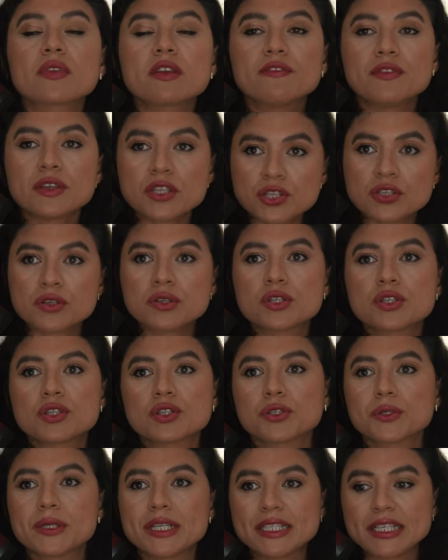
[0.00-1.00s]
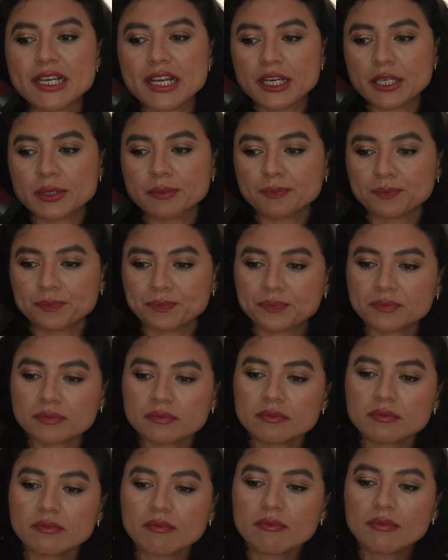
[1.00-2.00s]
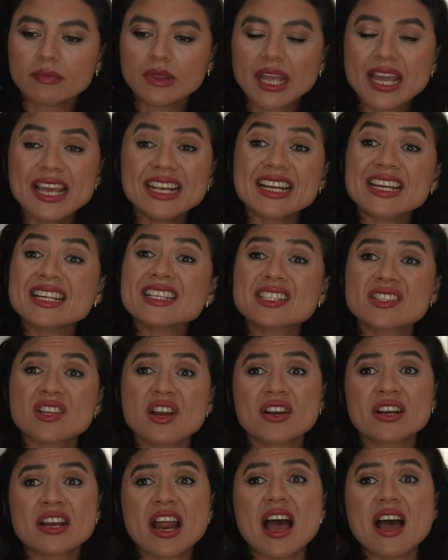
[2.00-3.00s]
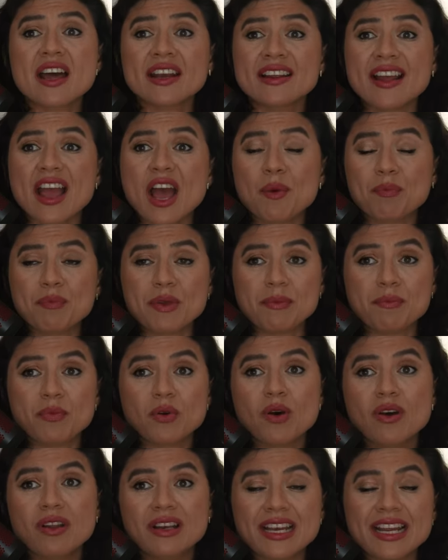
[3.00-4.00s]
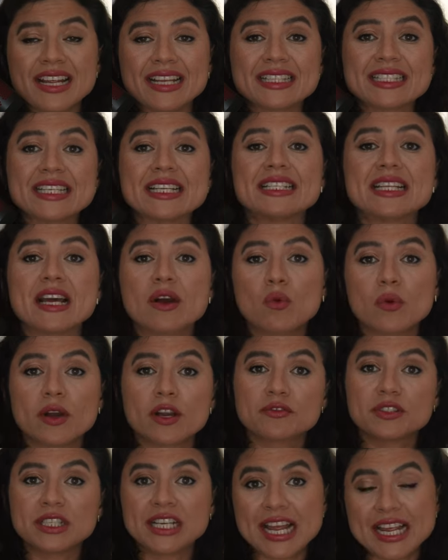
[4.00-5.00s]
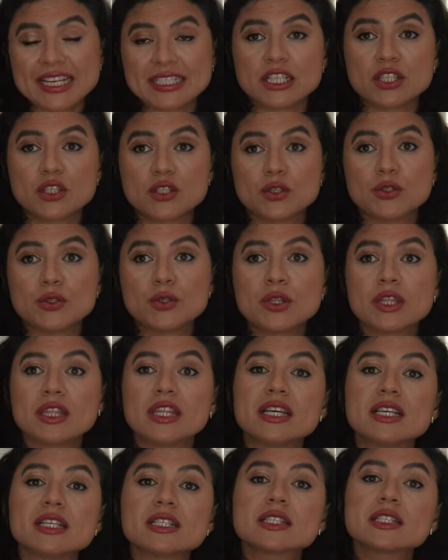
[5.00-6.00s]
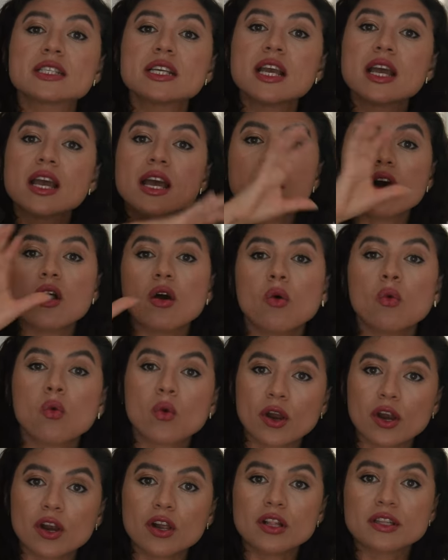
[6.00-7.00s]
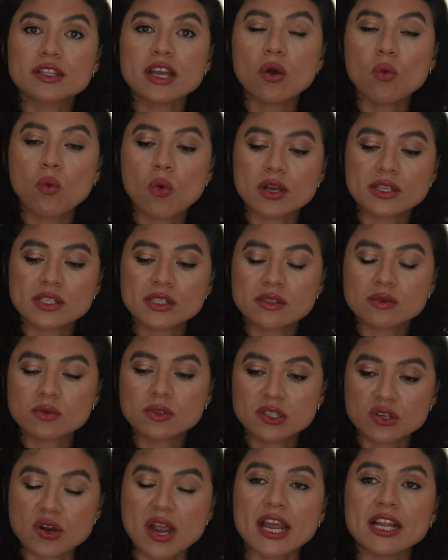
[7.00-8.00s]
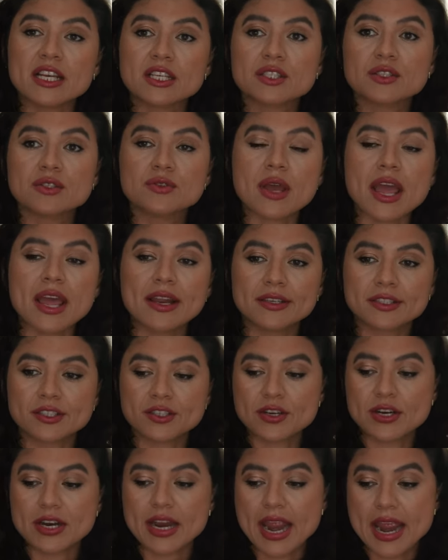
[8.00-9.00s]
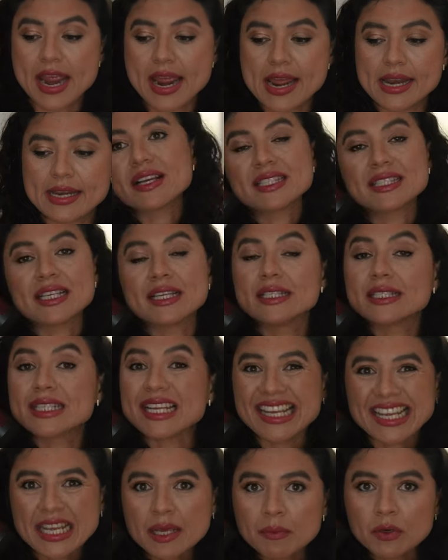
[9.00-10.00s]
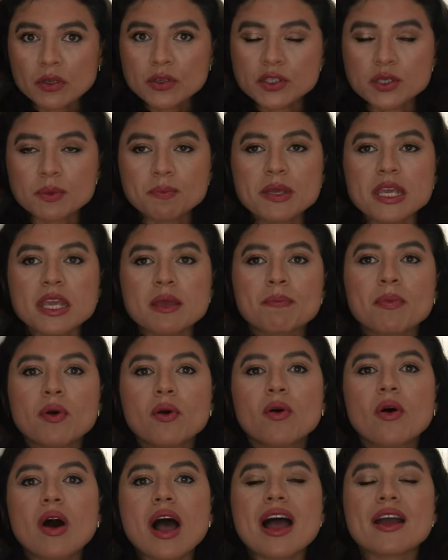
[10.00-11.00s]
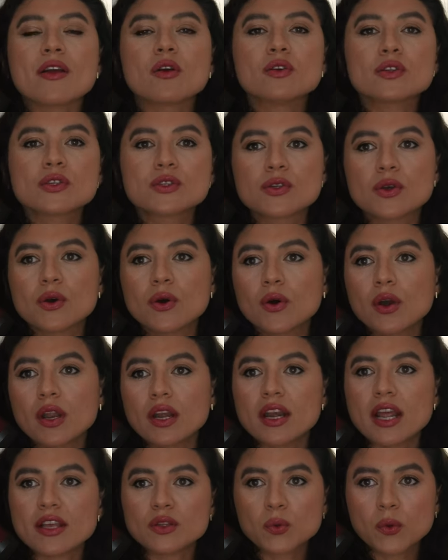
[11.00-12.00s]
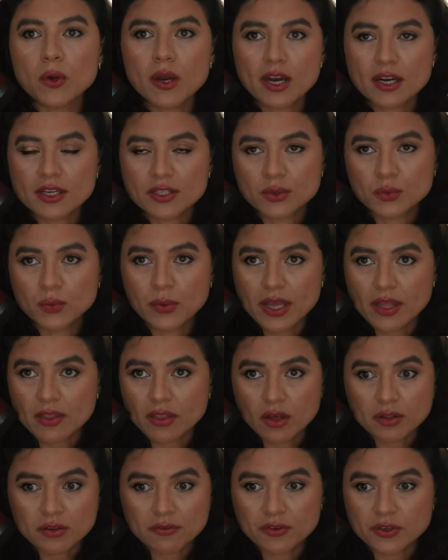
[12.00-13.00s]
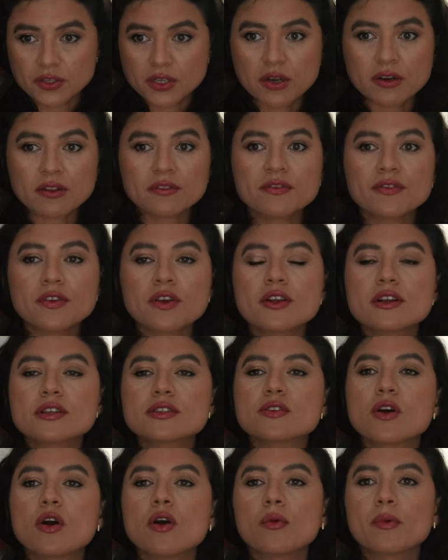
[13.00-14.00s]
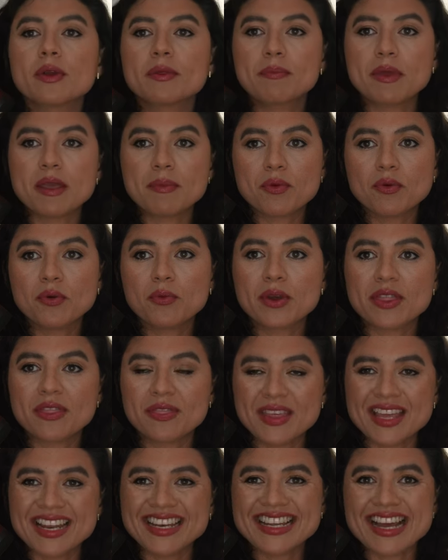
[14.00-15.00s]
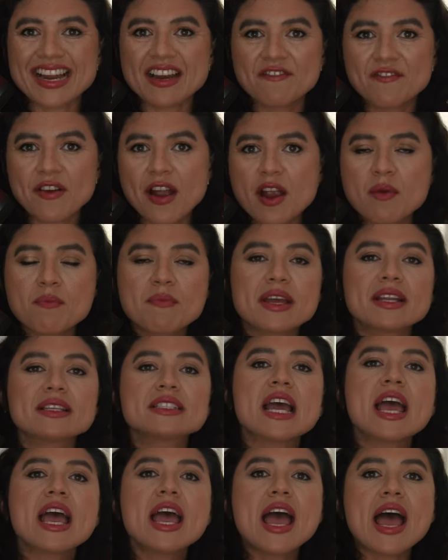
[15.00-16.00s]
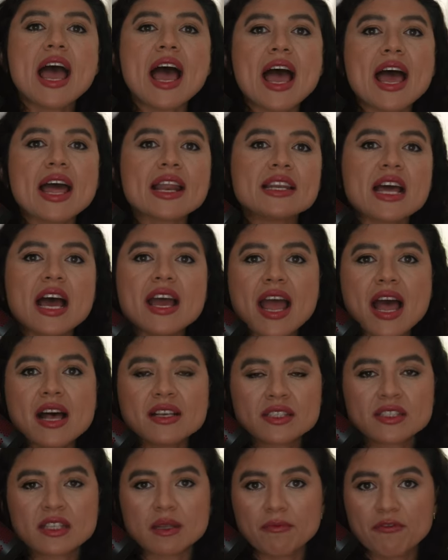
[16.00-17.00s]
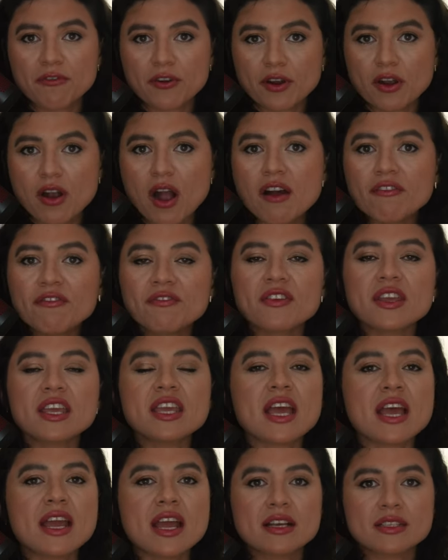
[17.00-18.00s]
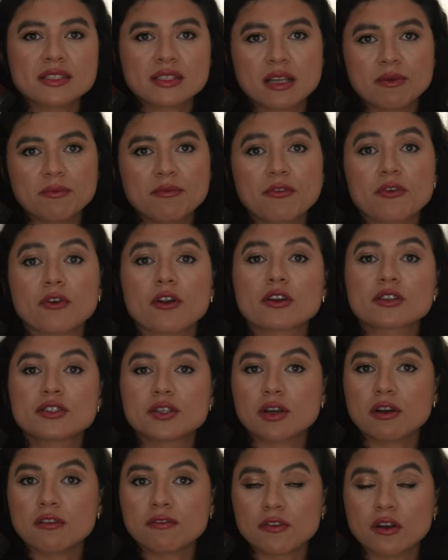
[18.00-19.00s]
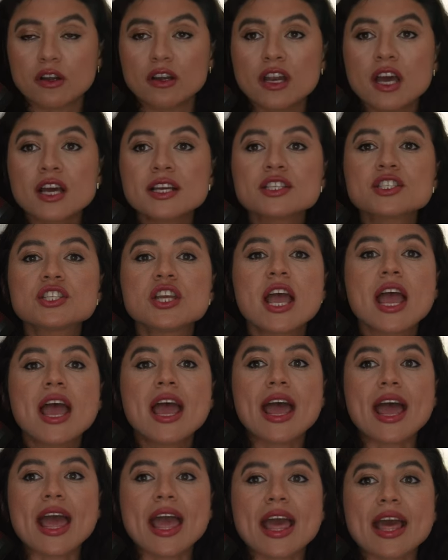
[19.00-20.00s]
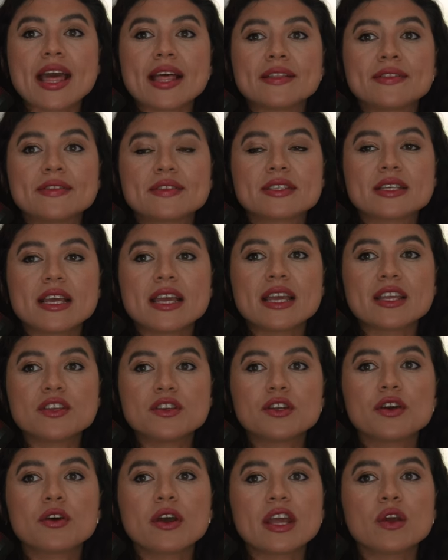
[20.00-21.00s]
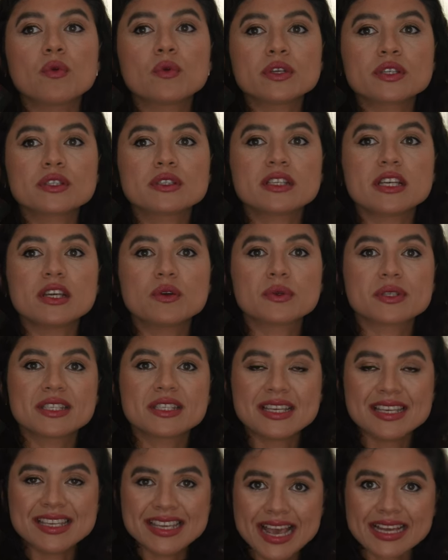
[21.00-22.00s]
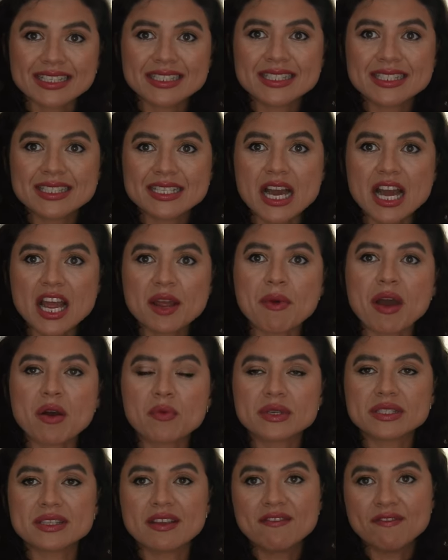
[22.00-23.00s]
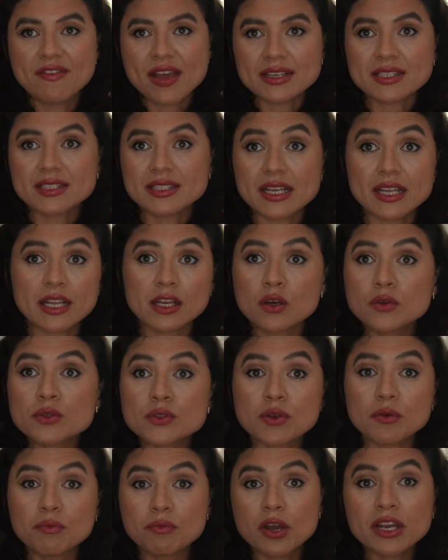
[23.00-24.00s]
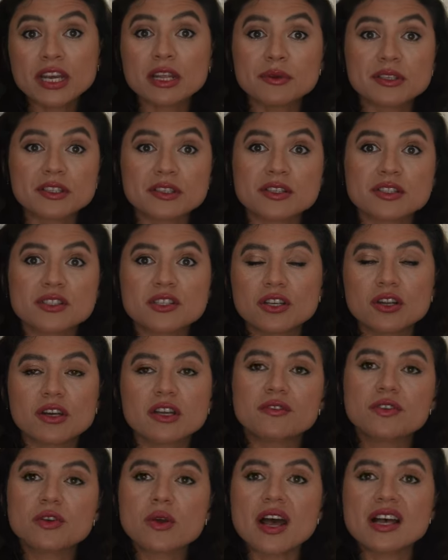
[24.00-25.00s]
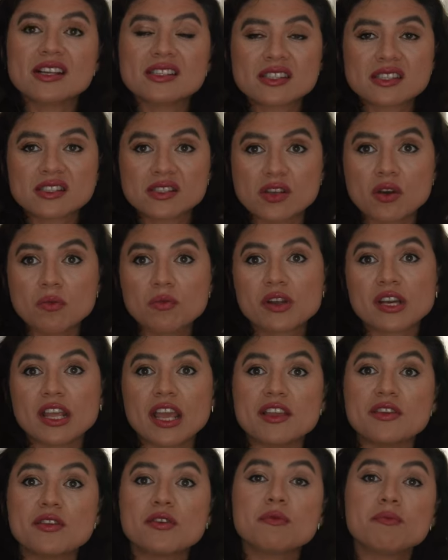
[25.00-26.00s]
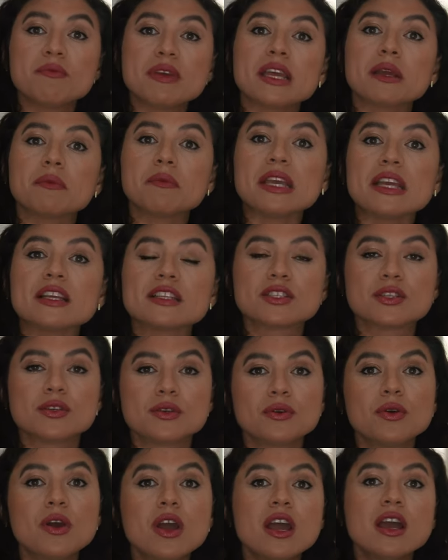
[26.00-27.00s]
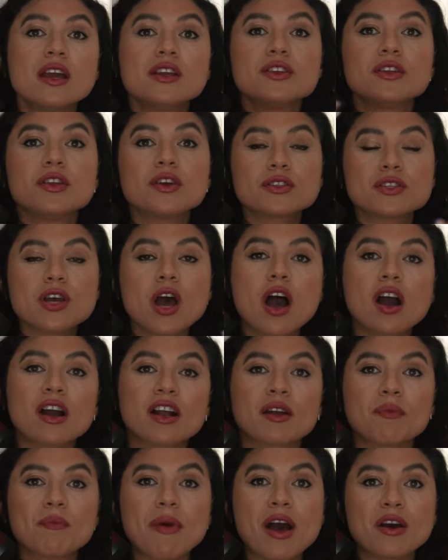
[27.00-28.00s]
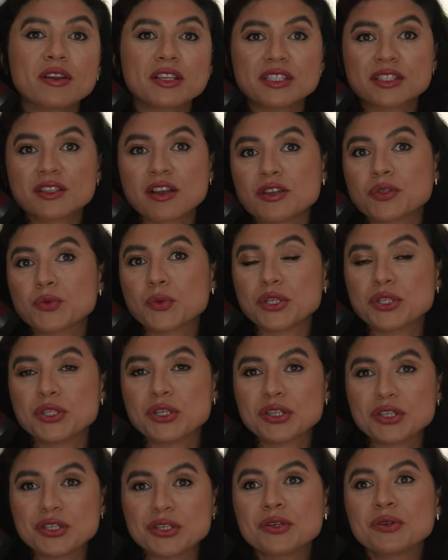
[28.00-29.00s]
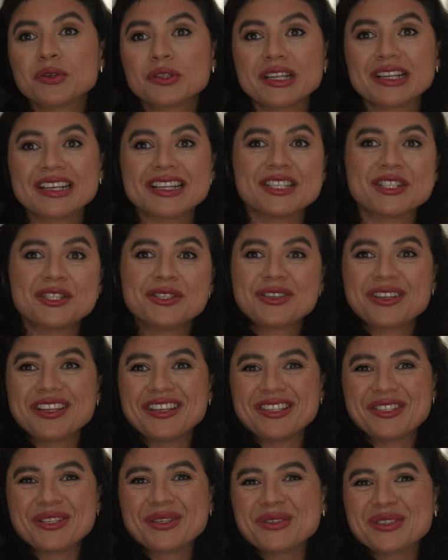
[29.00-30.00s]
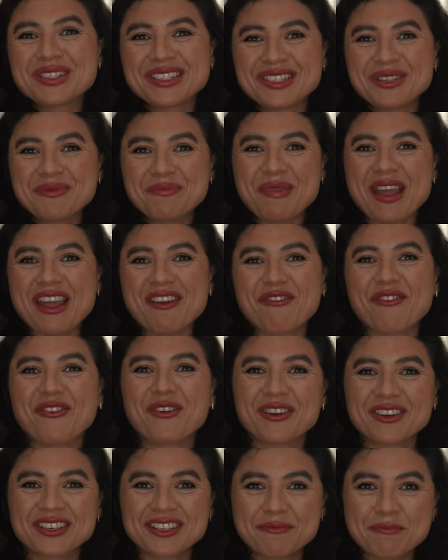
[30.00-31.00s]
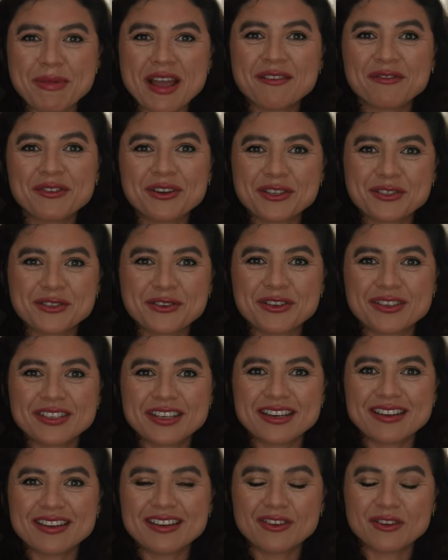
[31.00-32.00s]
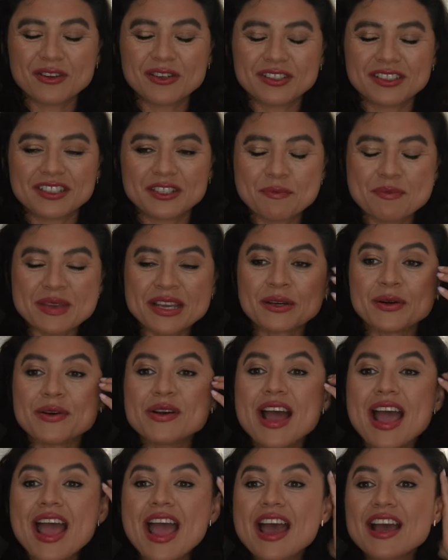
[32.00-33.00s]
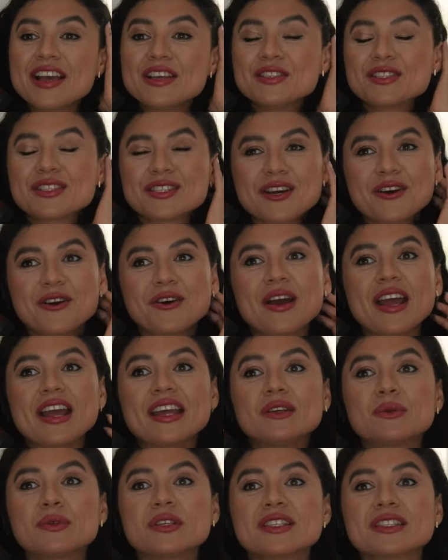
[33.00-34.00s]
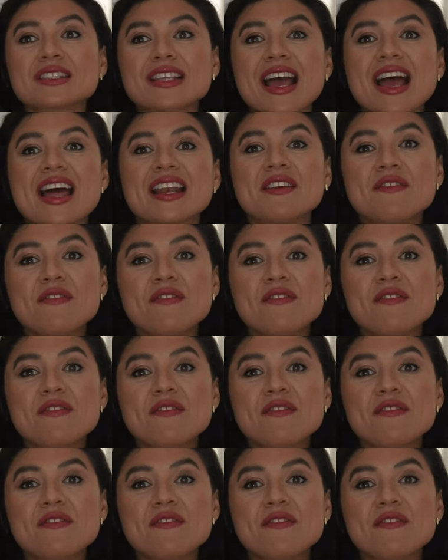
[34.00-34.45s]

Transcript: visual storyteller. And then I started adding up people on LinkedIn that were related to this world I was trying to enter in. I sent email to people. I also networked with other photographers or with people within the environment. And I asked them for coffee. I asked them to go for lunch. And, you know, it was yes, time I was investing, and also money, because, you know, if you ask someone, can you meet me to, you know, talk about, discuss what you do, the least you can do is to pay for their beverage or their meal. So it was an